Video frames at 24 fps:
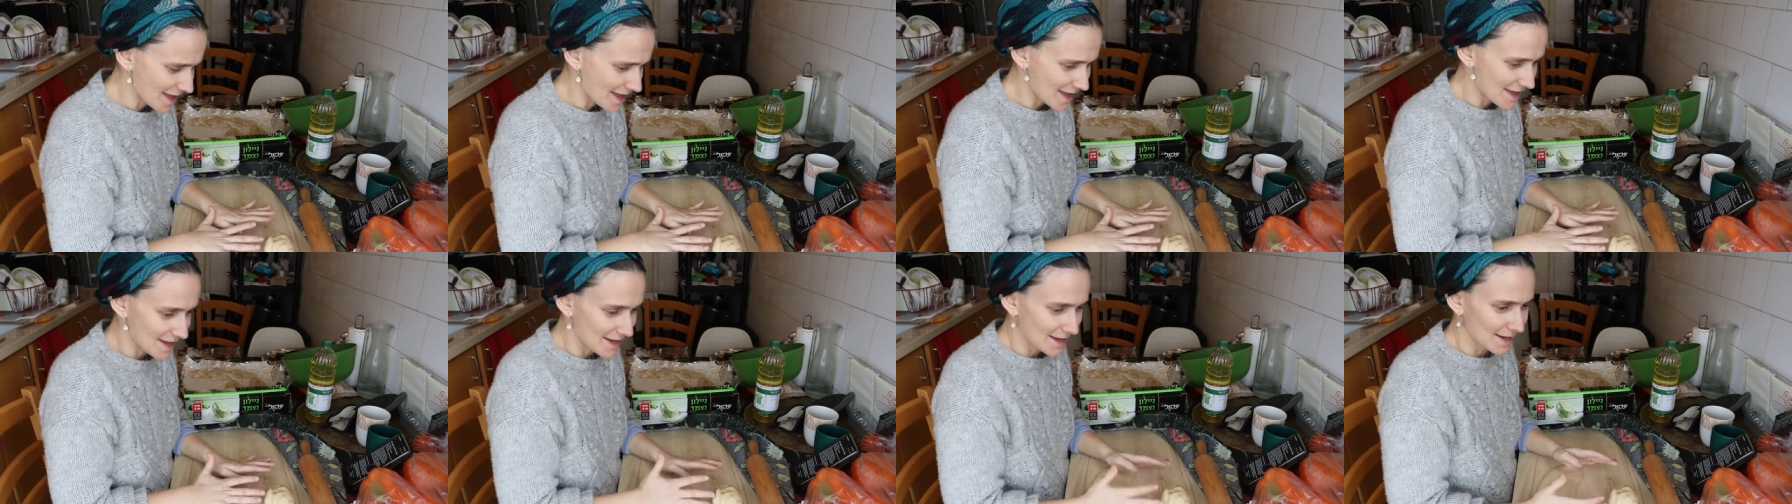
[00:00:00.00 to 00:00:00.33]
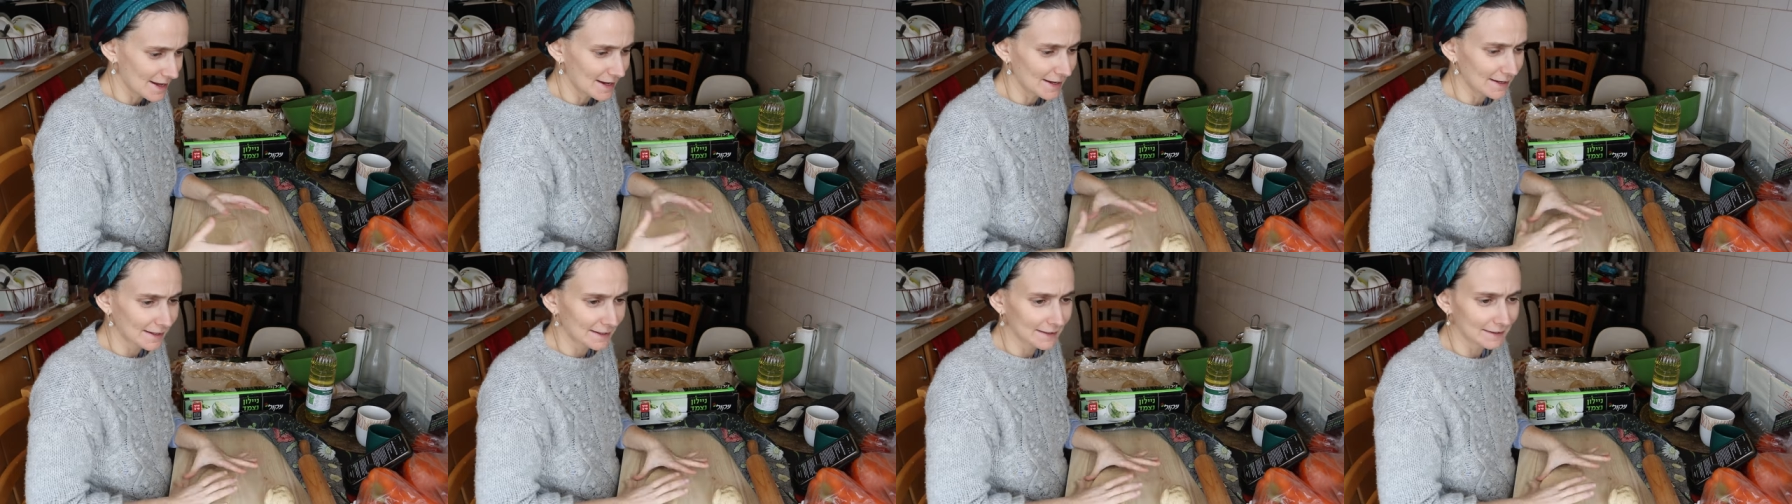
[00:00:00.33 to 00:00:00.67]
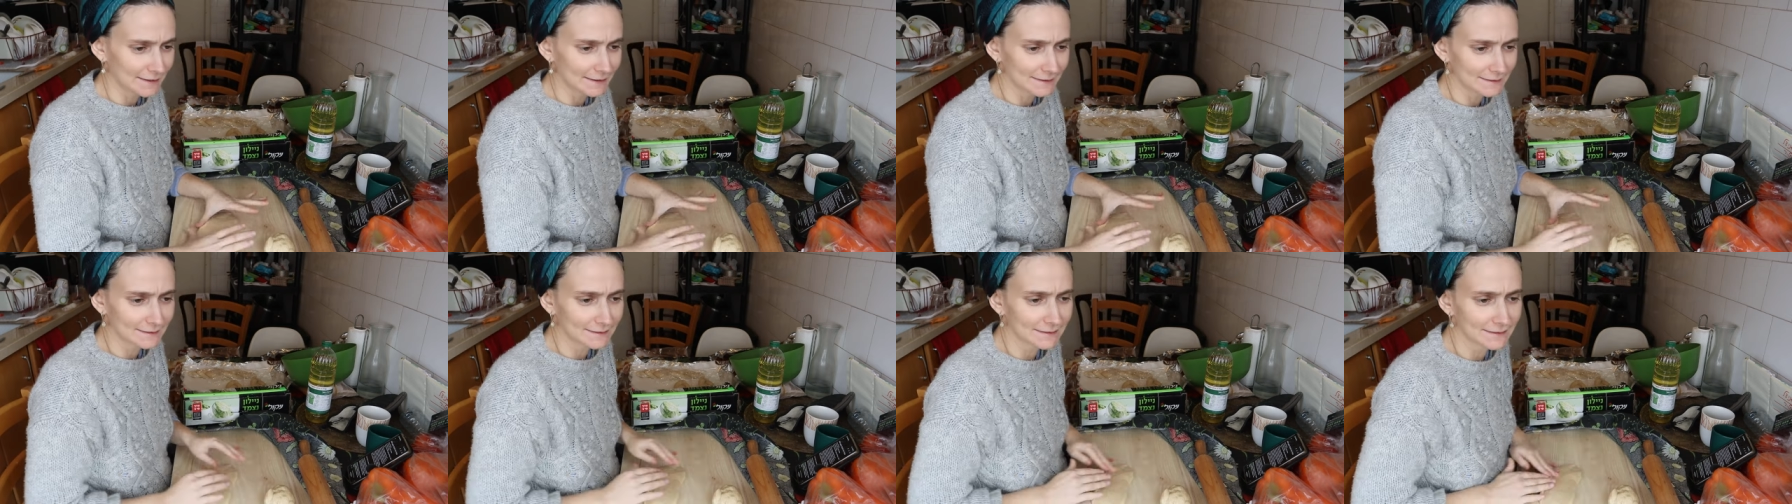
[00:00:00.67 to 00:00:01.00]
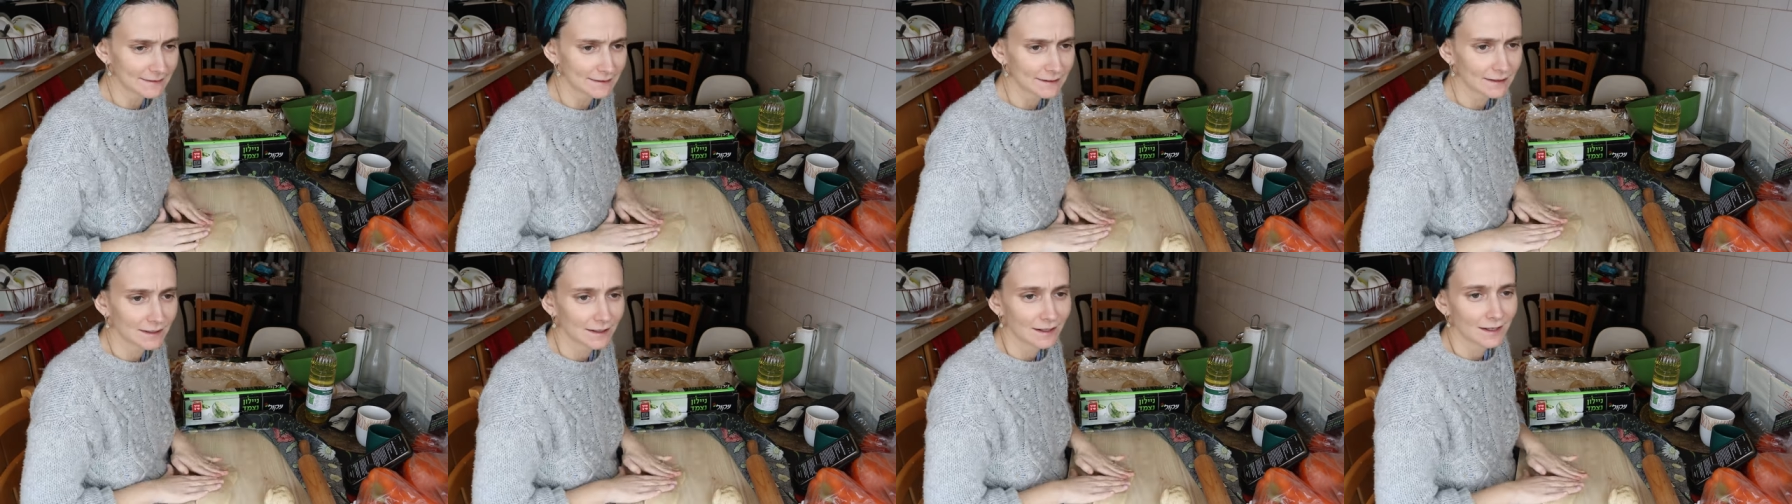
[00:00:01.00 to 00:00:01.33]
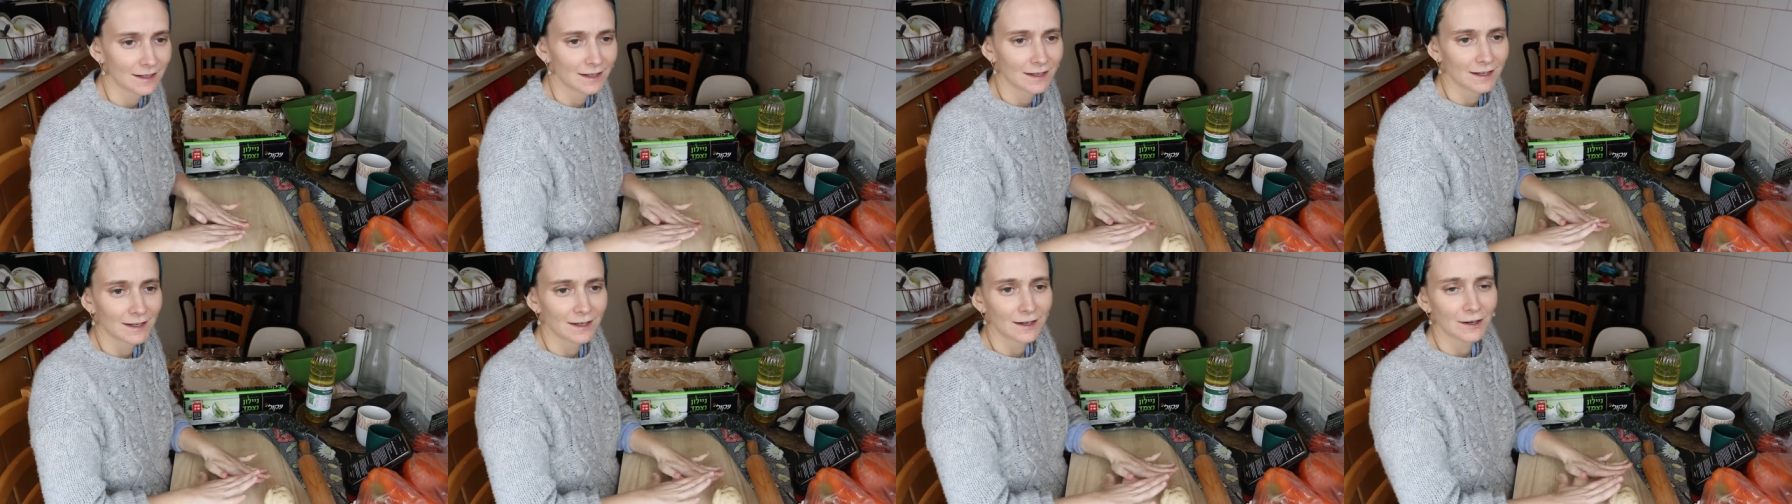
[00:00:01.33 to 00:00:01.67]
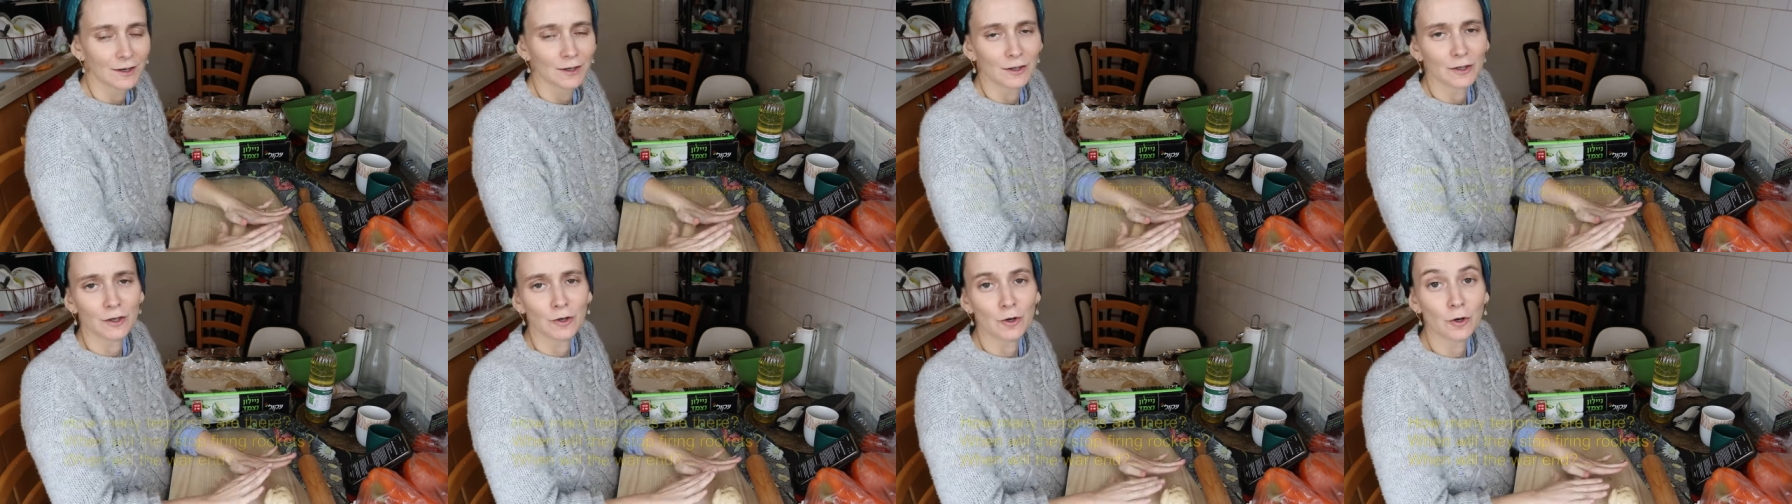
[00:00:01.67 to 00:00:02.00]
and
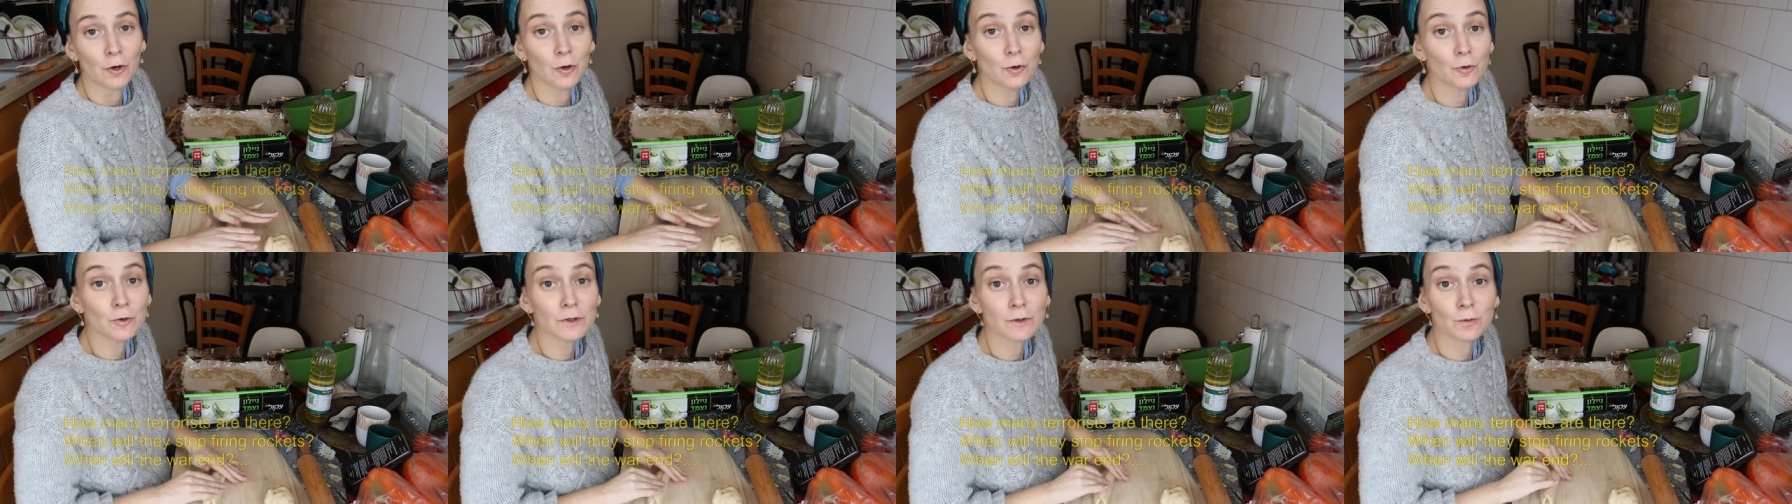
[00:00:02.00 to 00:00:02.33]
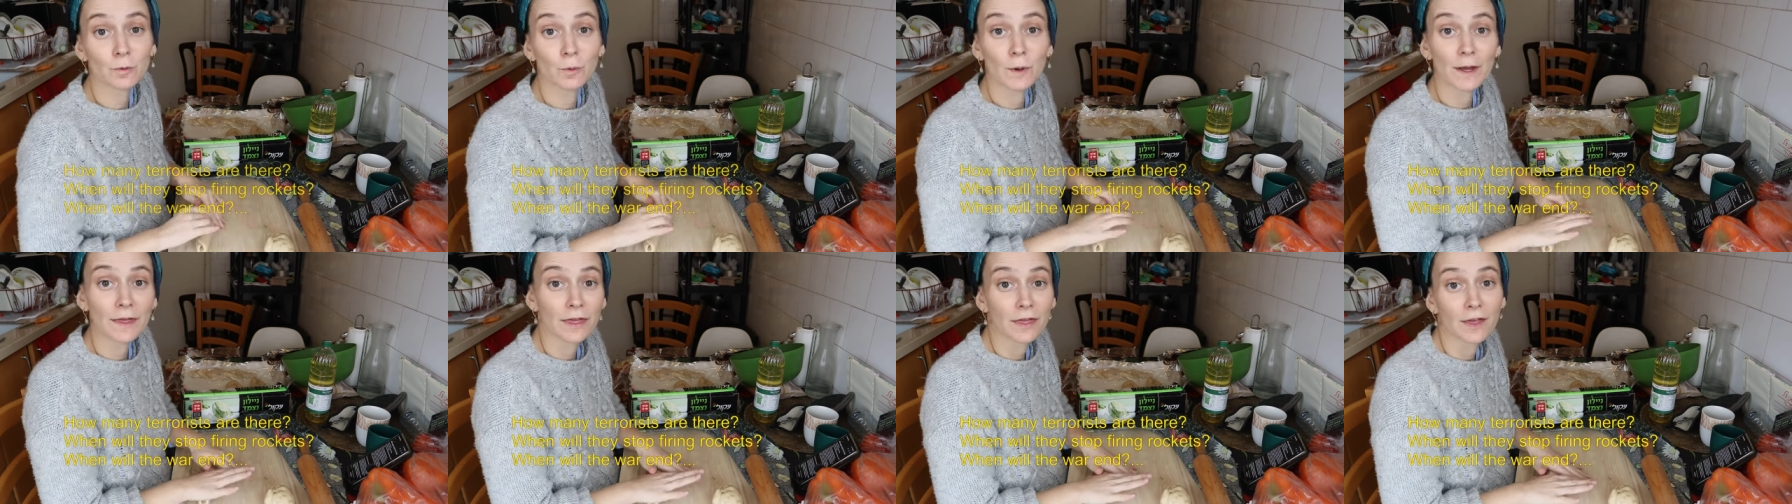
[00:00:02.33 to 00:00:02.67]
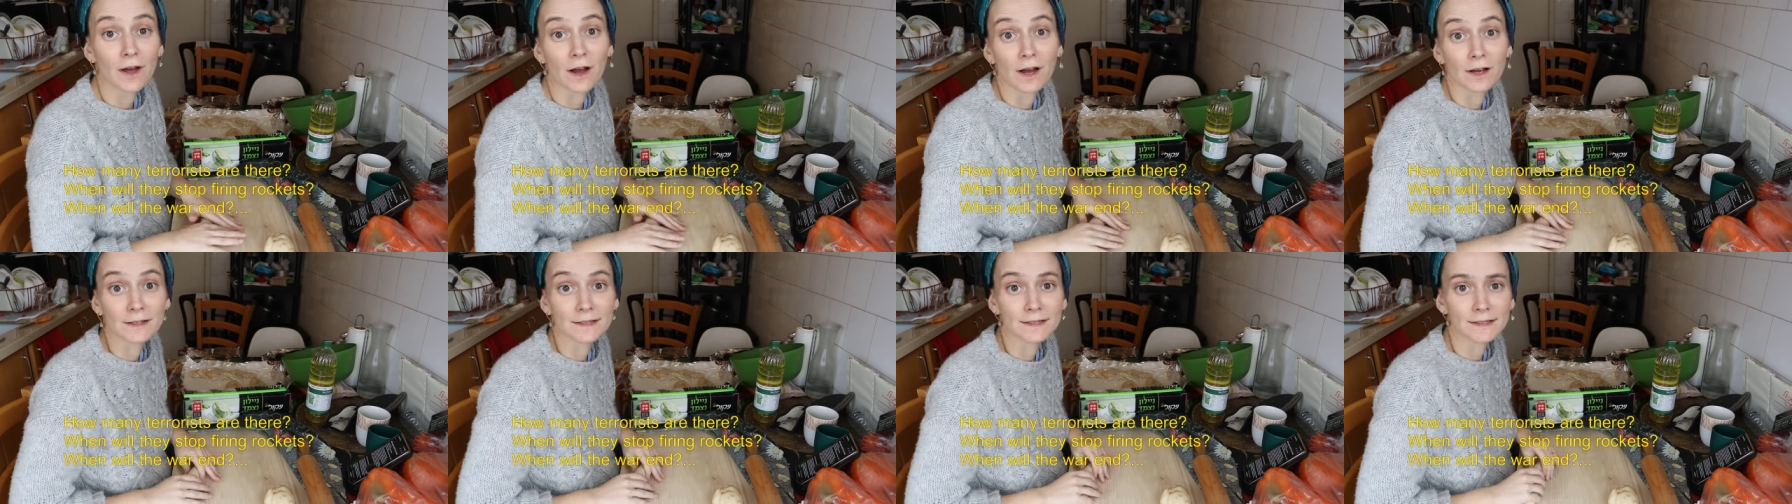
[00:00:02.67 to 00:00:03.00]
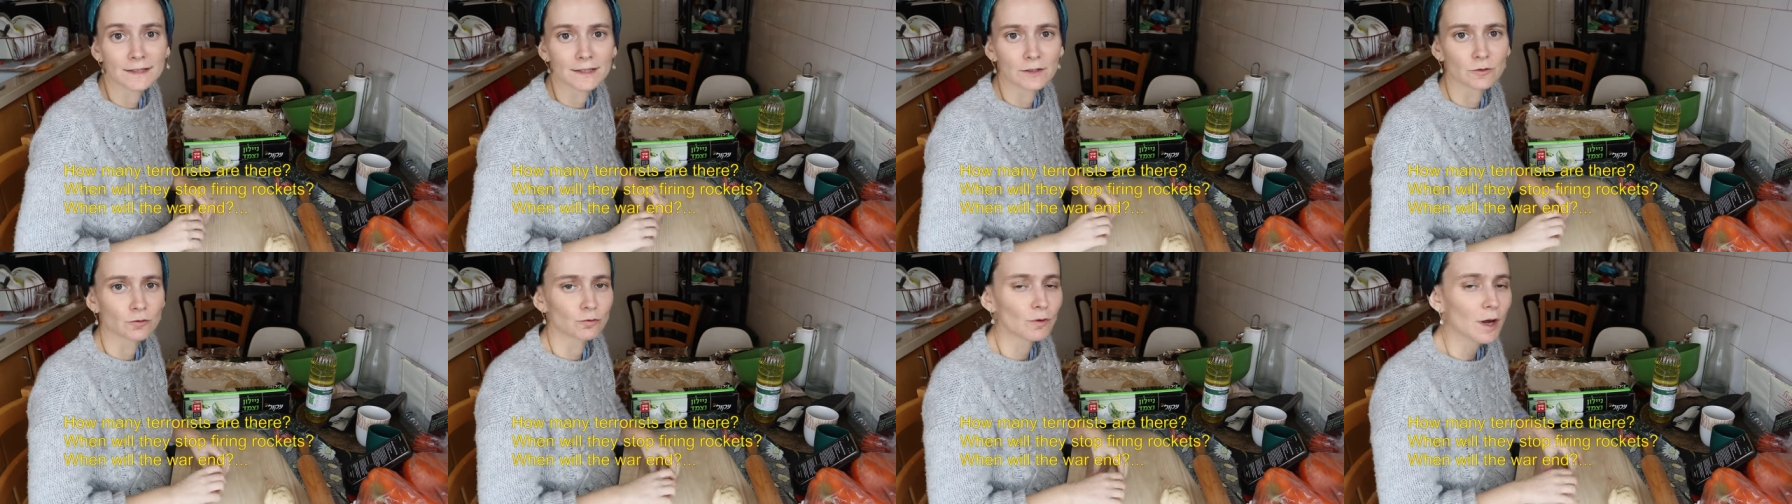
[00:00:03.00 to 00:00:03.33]
you know who's with us is